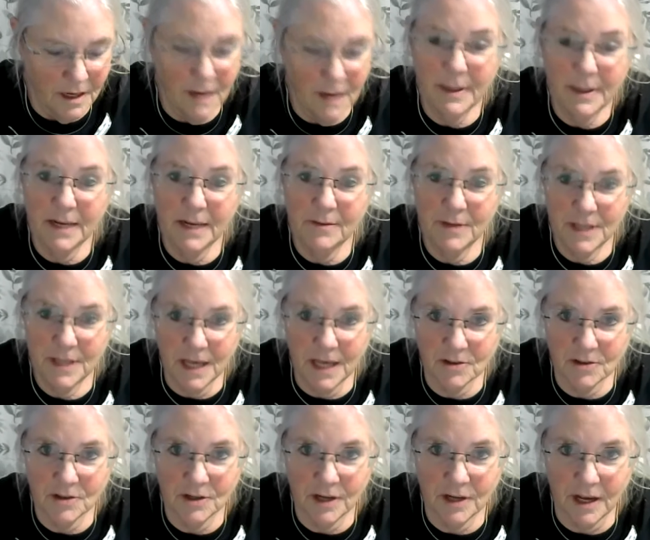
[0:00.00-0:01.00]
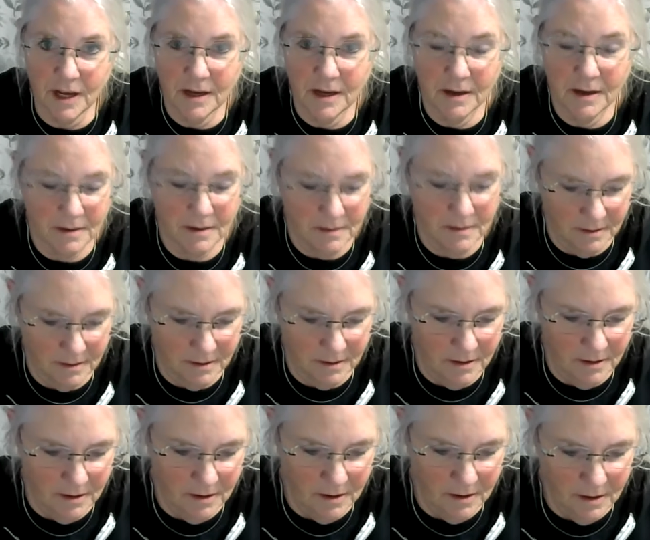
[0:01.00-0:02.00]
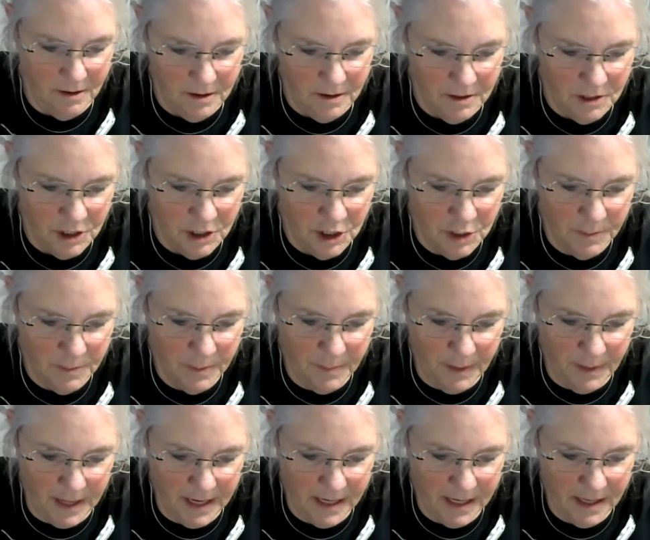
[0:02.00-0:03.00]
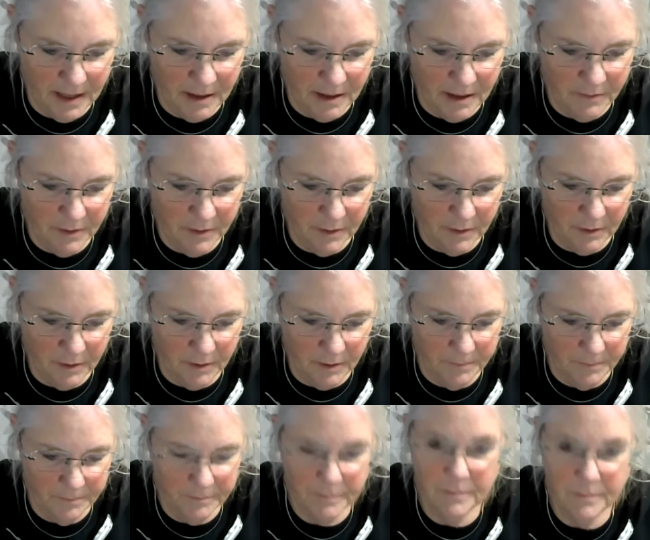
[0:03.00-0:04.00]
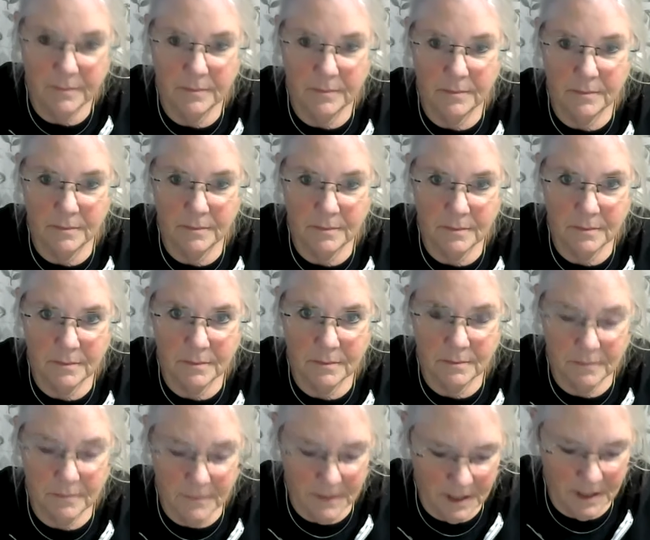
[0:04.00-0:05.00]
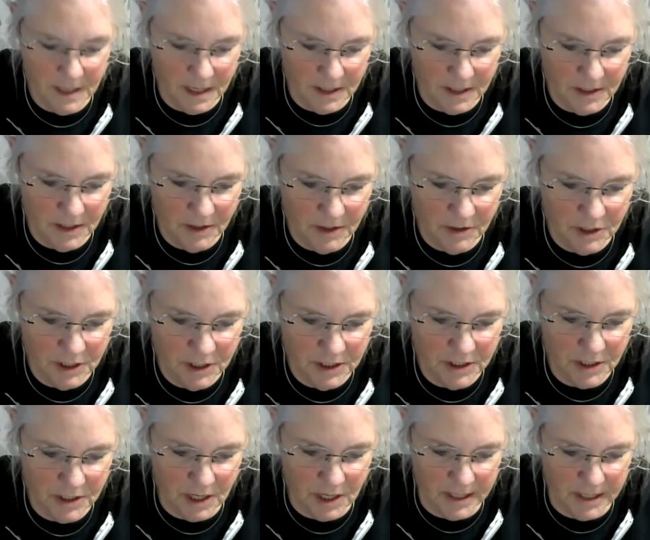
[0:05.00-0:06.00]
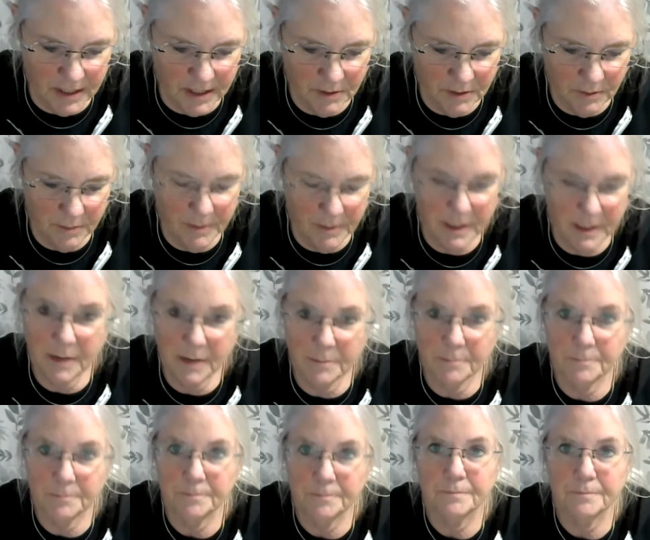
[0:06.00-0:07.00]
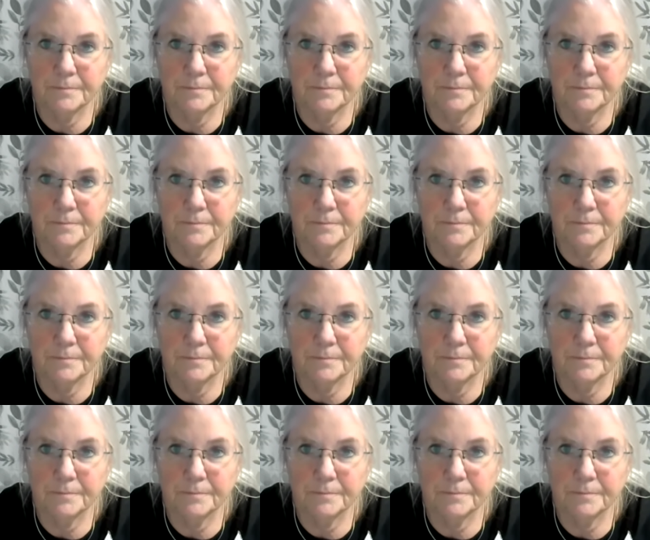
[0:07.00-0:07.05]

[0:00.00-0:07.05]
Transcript: I mean, it was yesterday. She should be planning his funeral. Yet here she is talking to a medium.